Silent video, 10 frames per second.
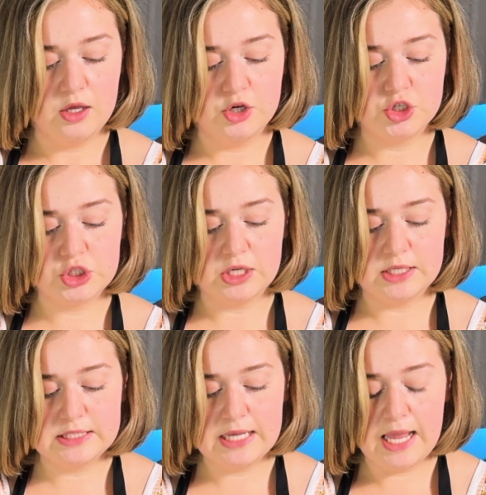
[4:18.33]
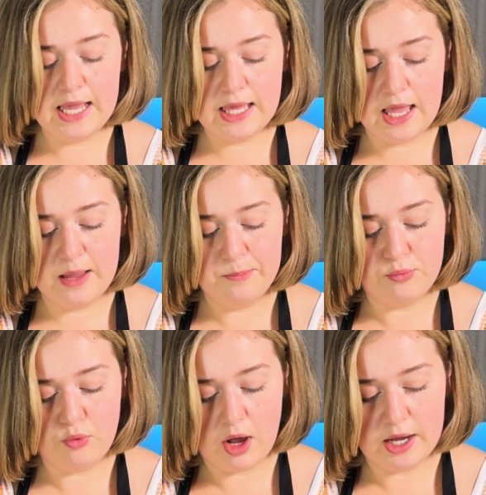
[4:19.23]
you're just gonna take a
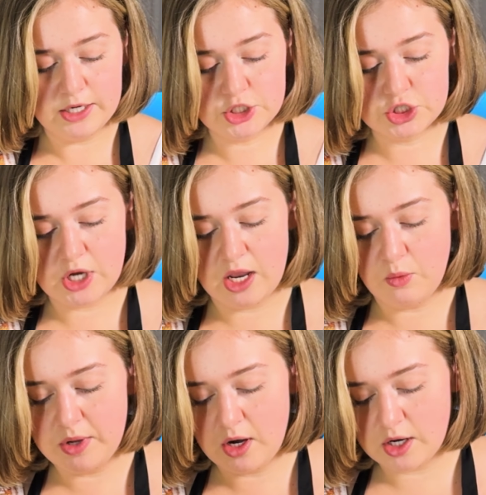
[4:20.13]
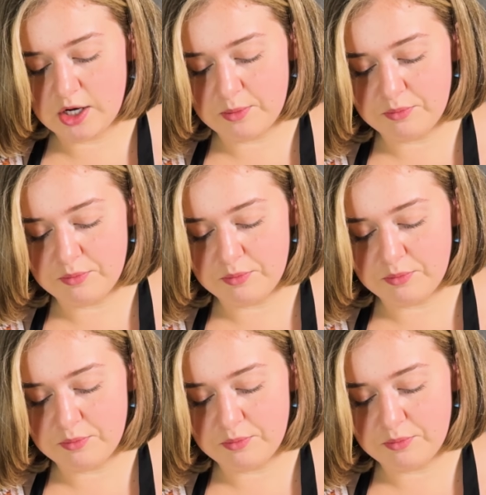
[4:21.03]
brush and we are gonna